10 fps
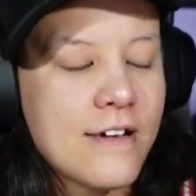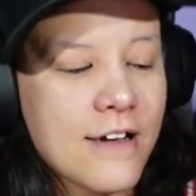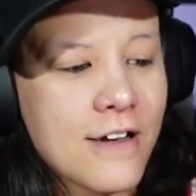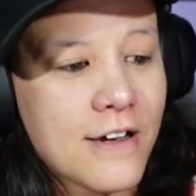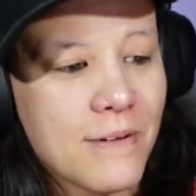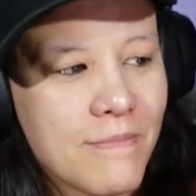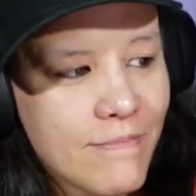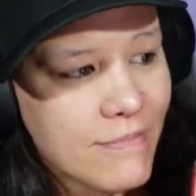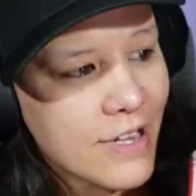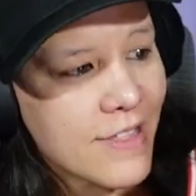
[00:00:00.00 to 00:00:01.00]

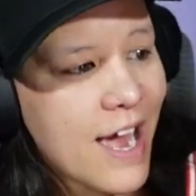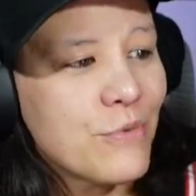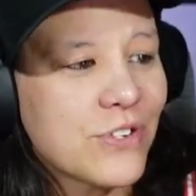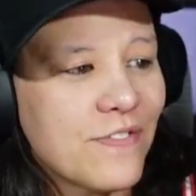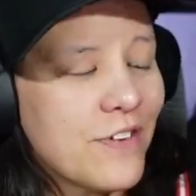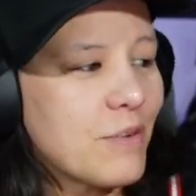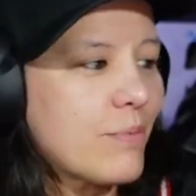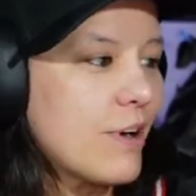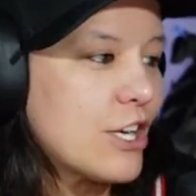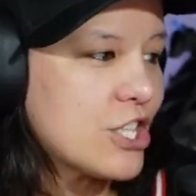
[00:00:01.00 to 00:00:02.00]
Um, and that was a fun
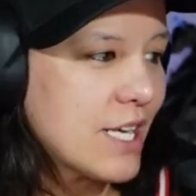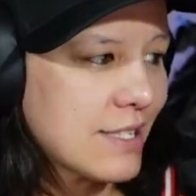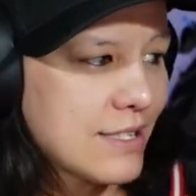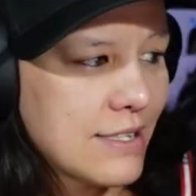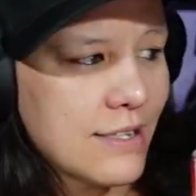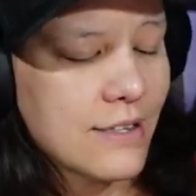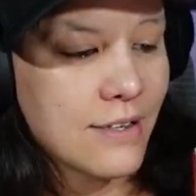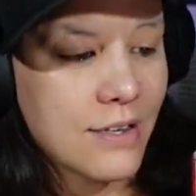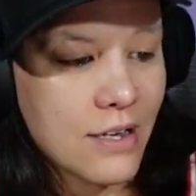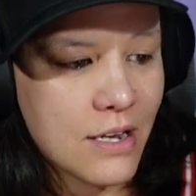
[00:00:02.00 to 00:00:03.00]
project.
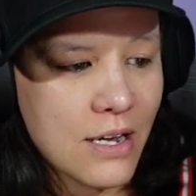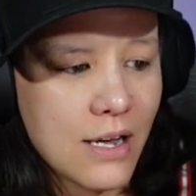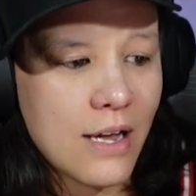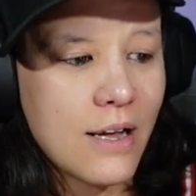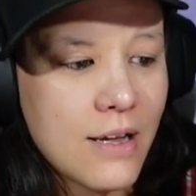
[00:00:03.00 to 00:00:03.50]
Uh,